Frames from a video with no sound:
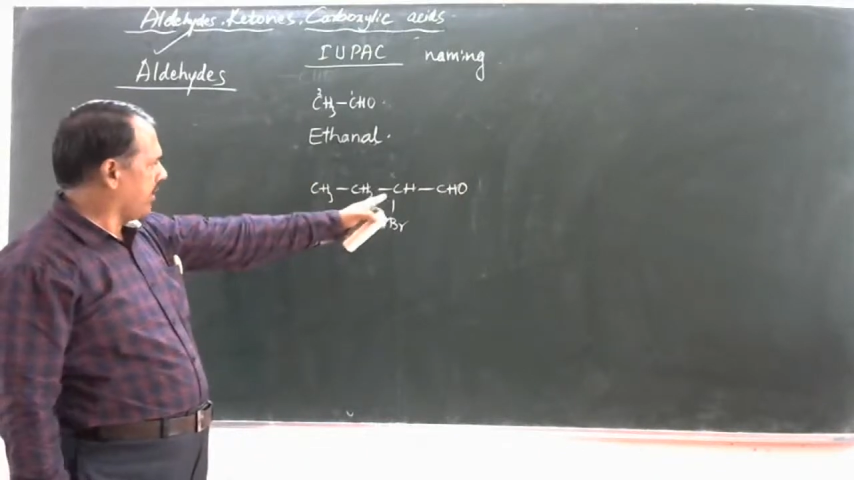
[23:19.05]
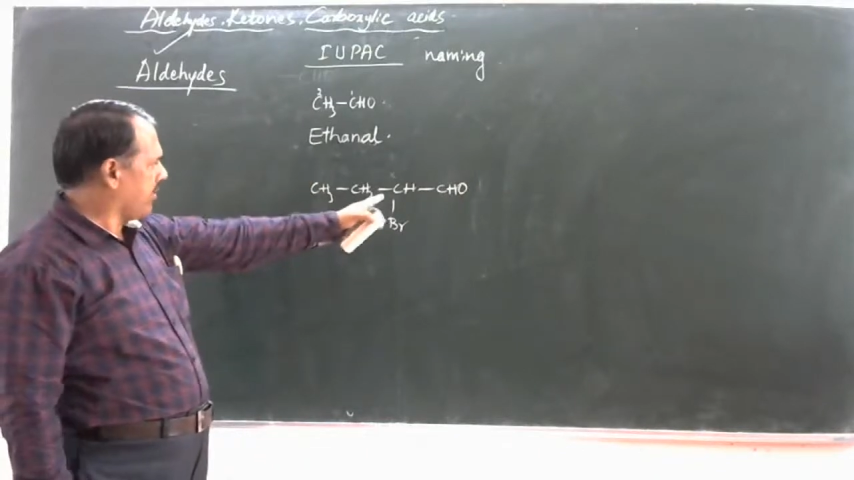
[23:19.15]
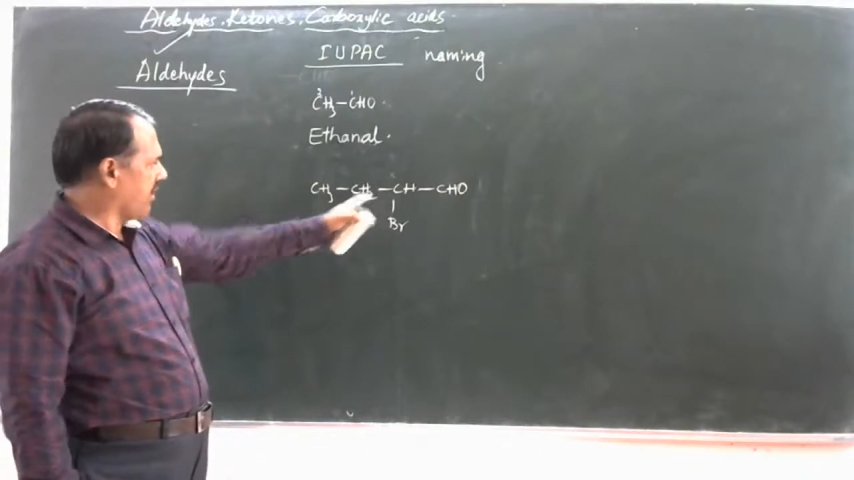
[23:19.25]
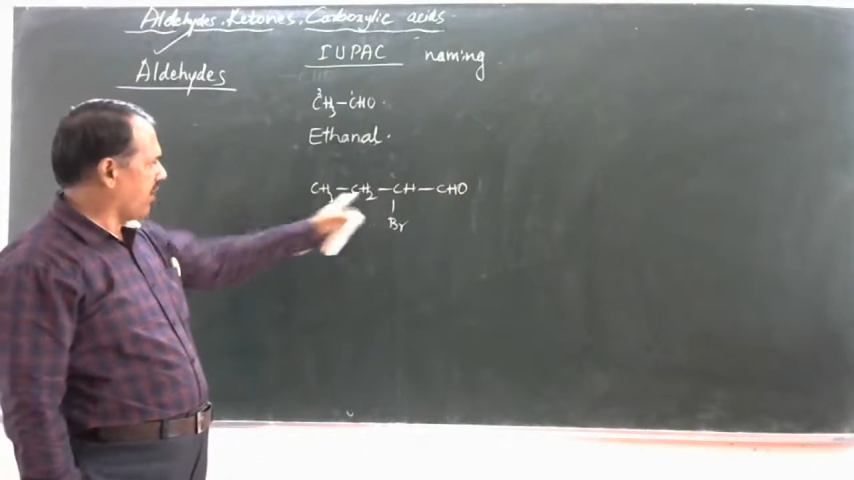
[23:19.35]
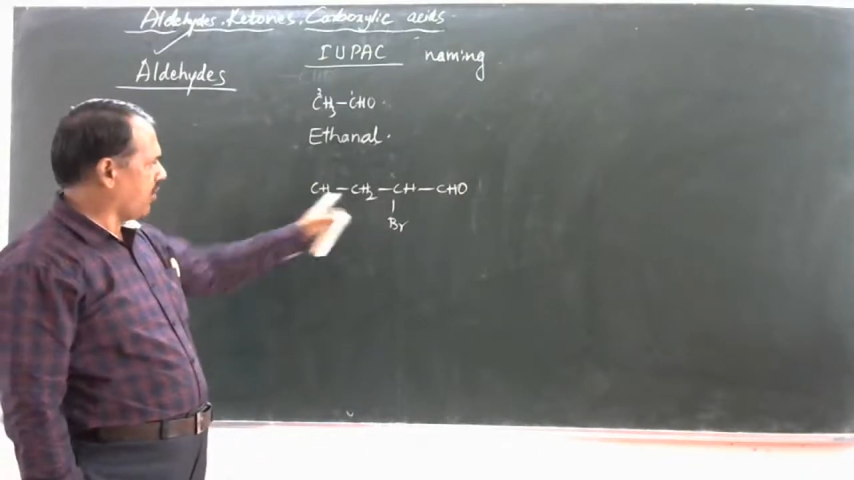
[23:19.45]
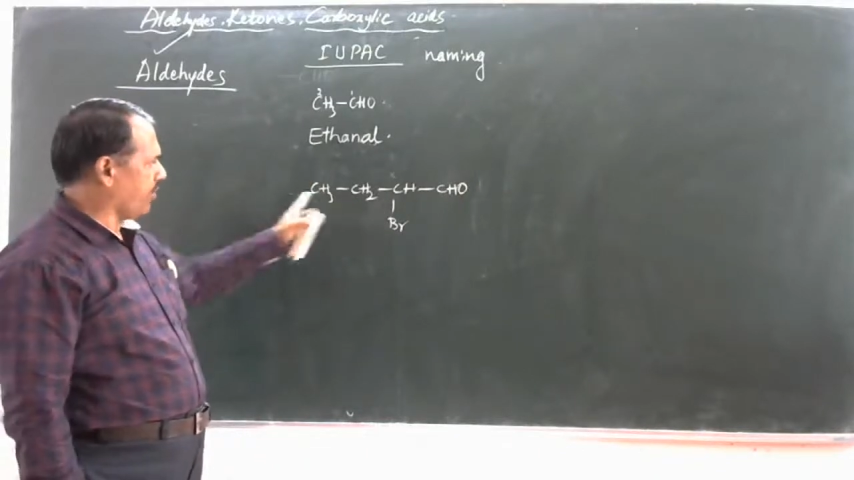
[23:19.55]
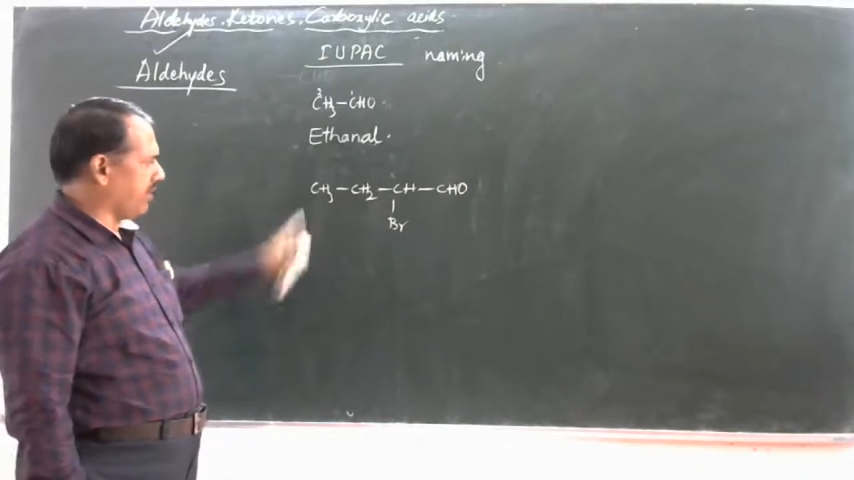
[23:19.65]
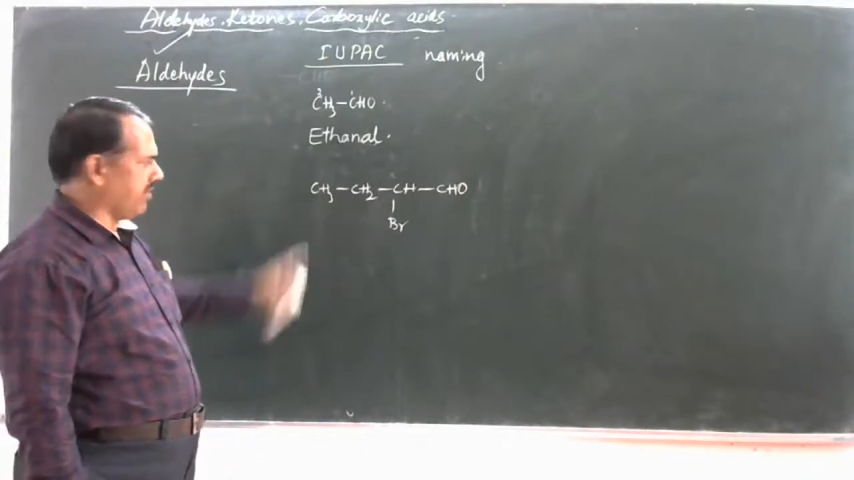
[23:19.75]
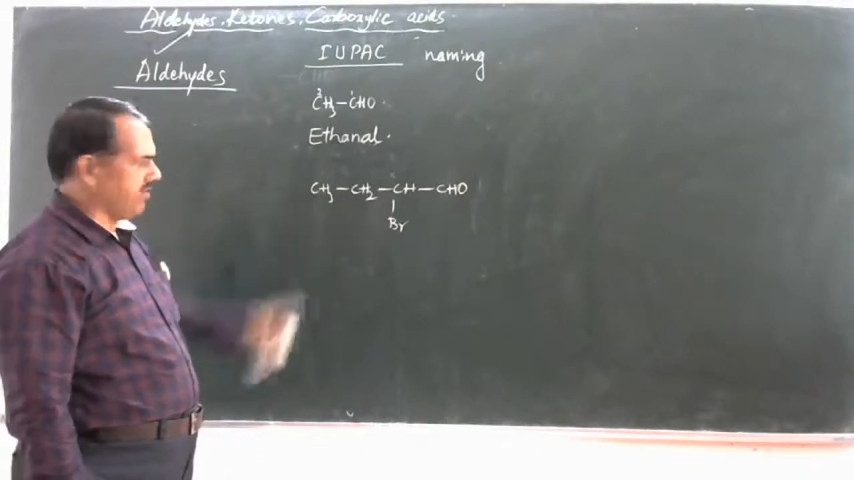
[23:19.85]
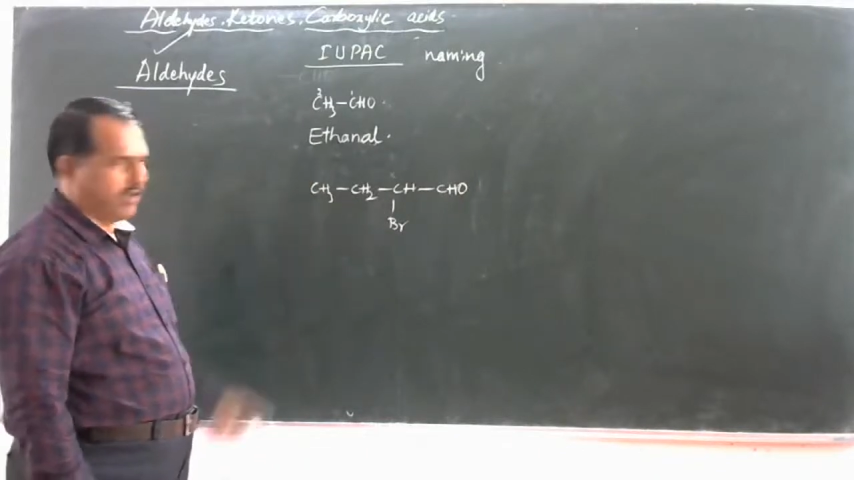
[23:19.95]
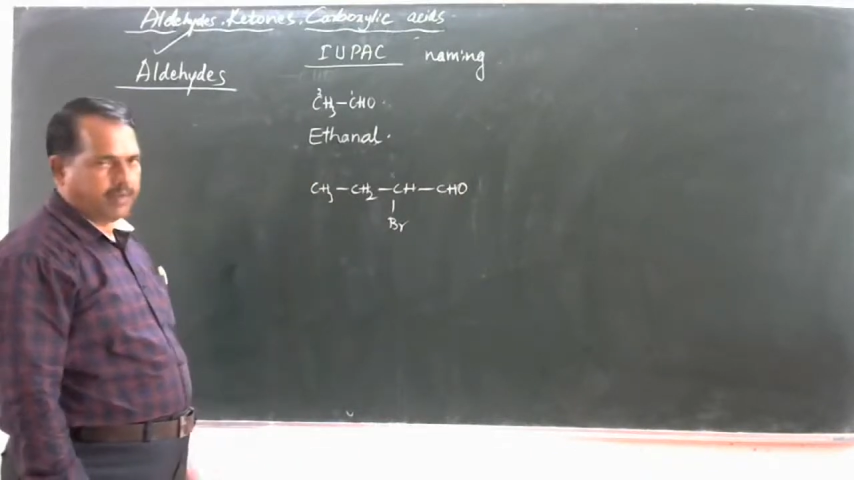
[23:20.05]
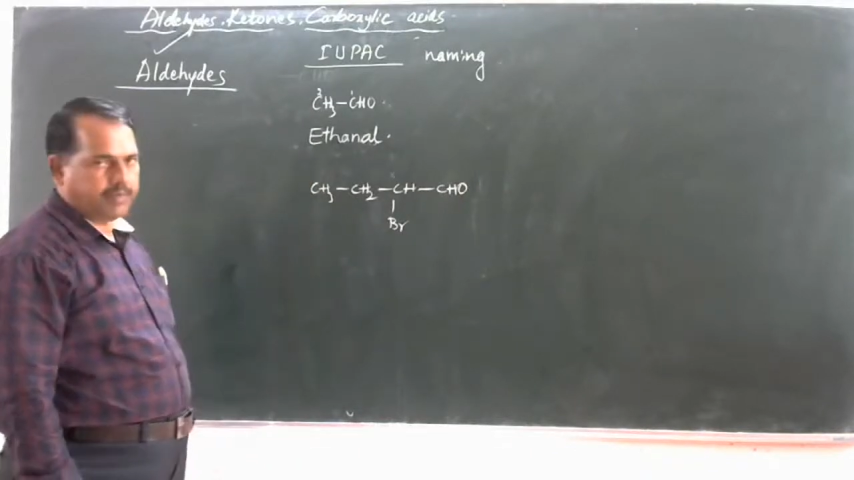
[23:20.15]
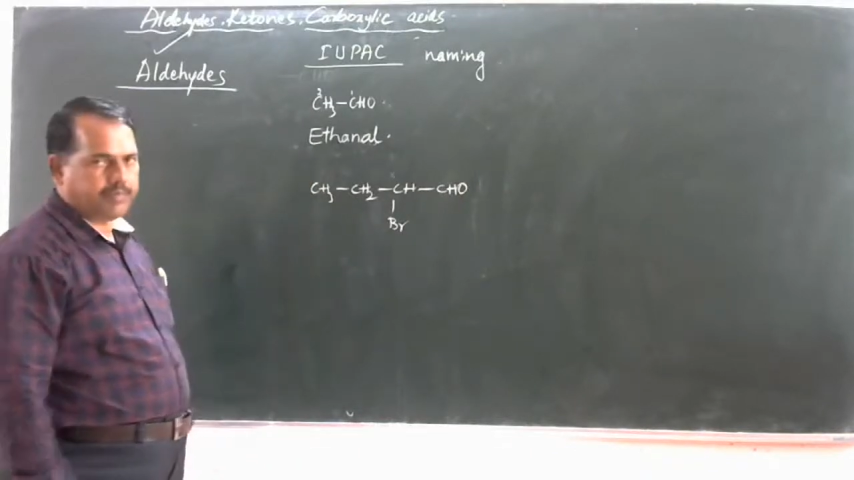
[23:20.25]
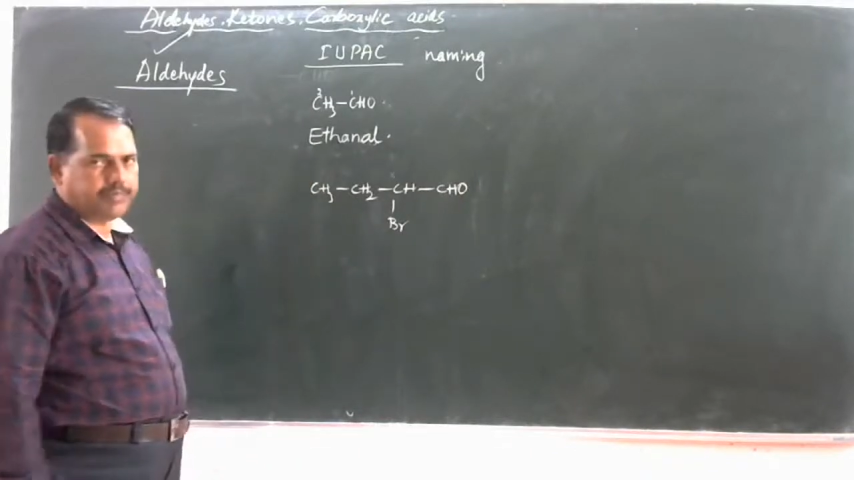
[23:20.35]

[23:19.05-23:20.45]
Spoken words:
its IUPAC name.